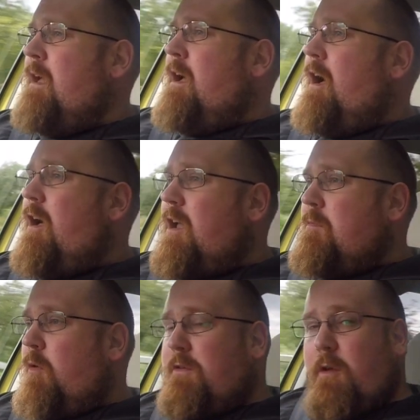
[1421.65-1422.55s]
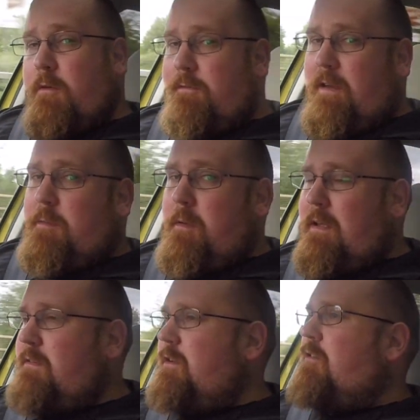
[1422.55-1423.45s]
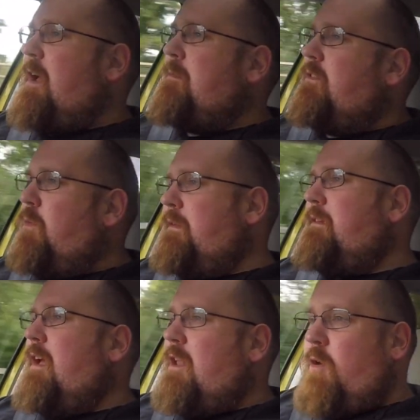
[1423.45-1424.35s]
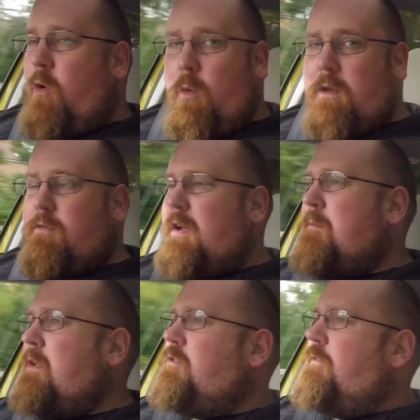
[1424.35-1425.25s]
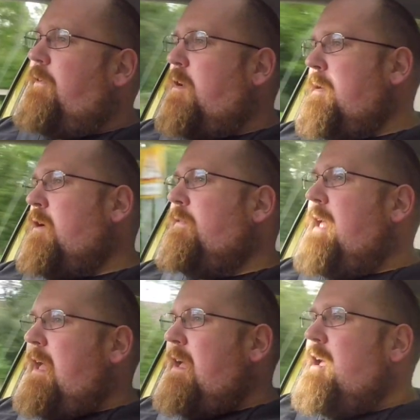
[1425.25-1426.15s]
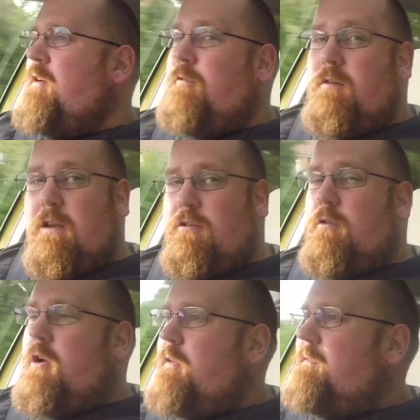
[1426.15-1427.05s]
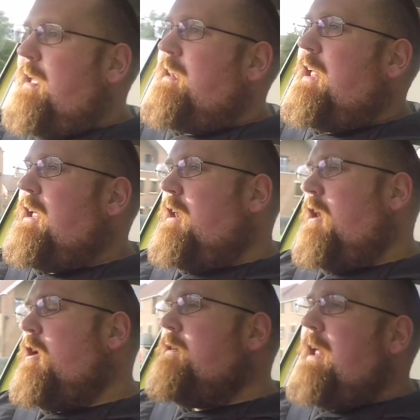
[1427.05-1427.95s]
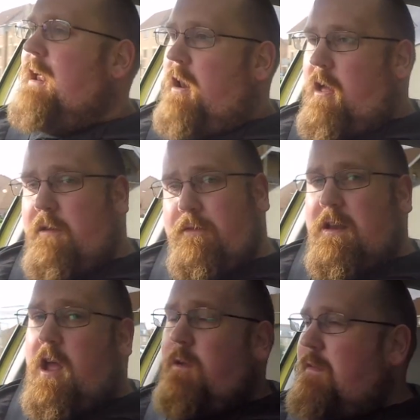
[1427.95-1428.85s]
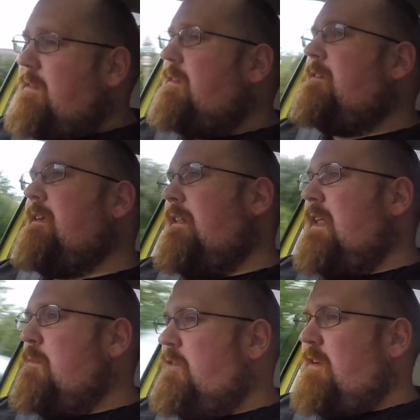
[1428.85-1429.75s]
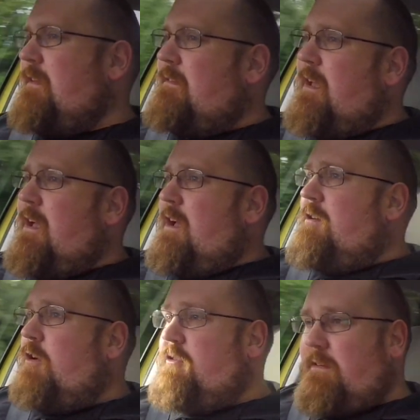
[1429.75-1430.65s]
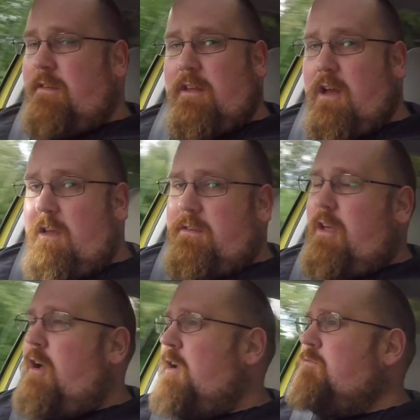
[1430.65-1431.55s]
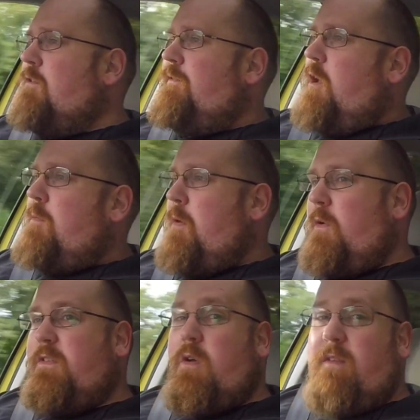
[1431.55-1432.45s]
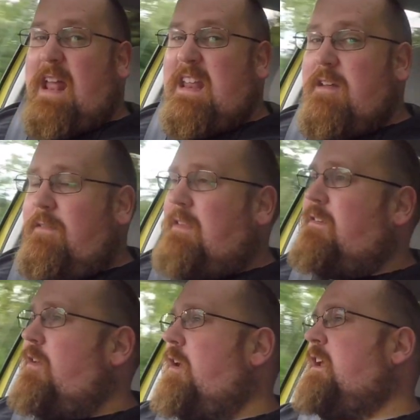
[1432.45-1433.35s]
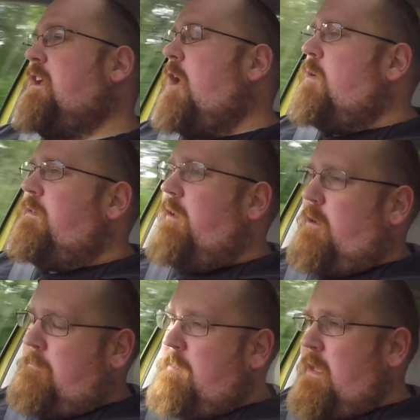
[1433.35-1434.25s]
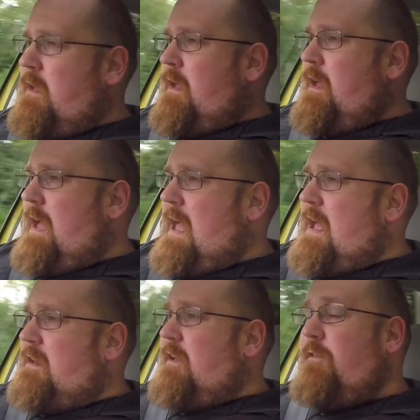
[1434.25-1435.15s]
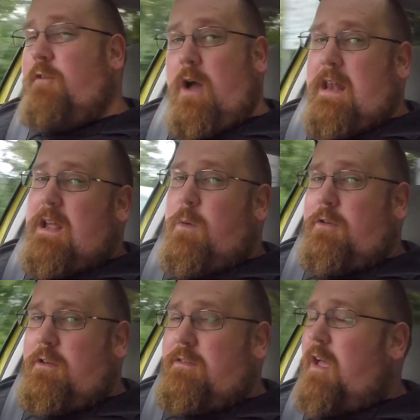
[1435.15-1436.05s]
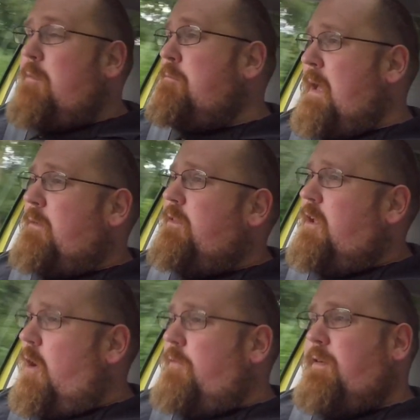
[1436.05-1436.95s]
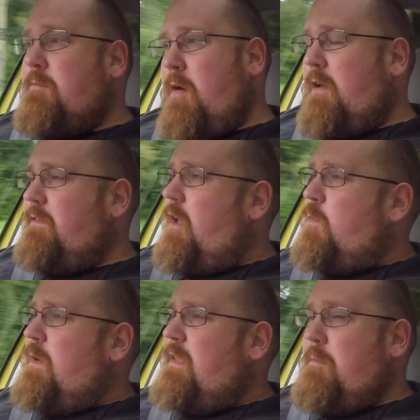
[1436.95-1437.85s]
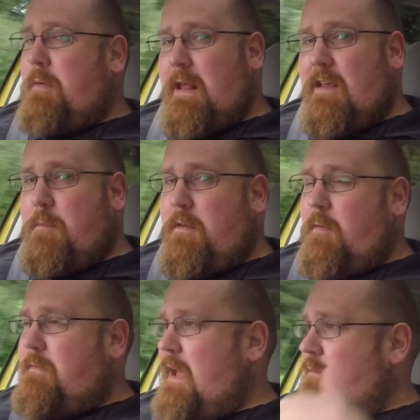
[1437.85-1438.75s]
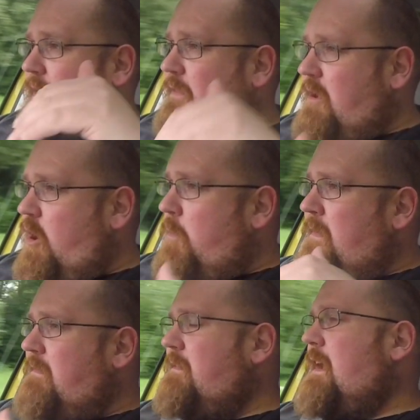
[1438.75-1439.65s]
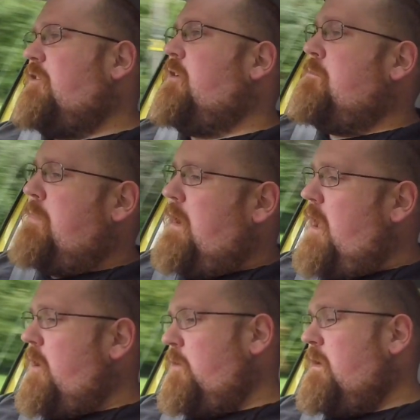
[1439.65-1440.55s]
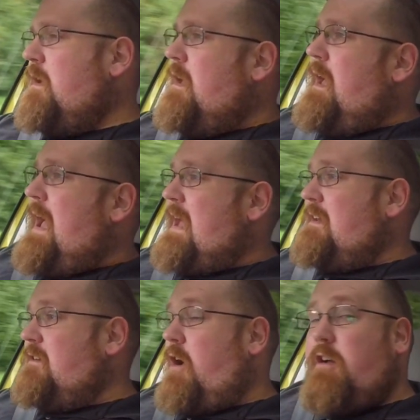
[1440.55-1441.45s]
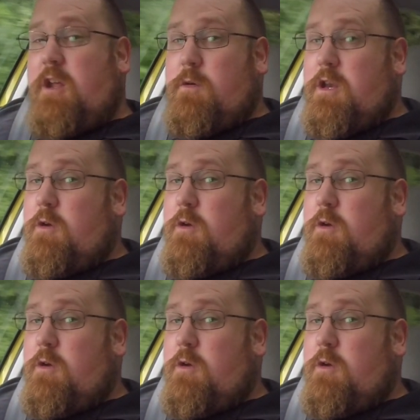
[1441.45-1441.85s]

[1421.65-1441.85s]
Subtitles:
I'm also on Facebook, Instagram and Twitter, and always recommend you follow me on there for additional content, including live videos and still images, not just of the cars that I review, but also of any events I go to. And if you've got any questions about the Golf and my time with it, please put them down in the comments section below. And are you a new